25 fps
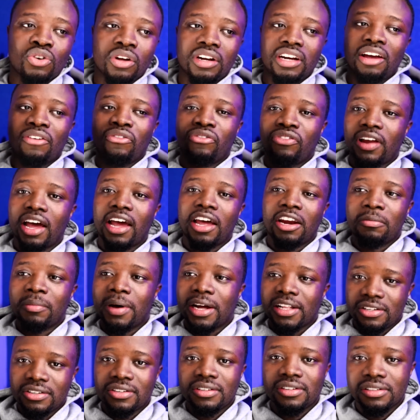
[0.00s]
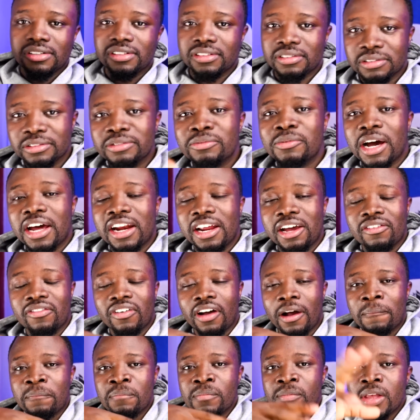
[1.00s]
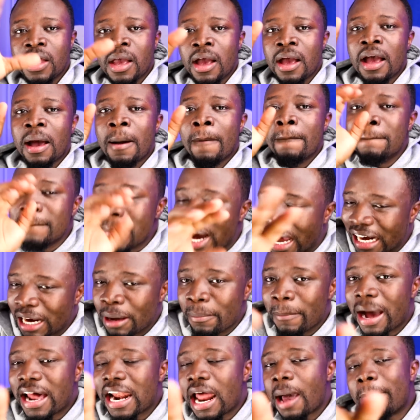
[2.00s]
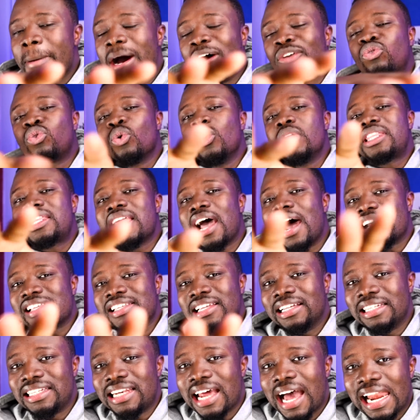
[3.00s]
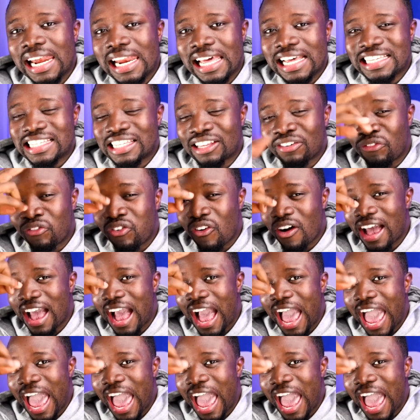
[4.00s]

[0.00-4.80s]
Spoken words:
so on the fly, but you know, whatever. Money man about $2,000 for a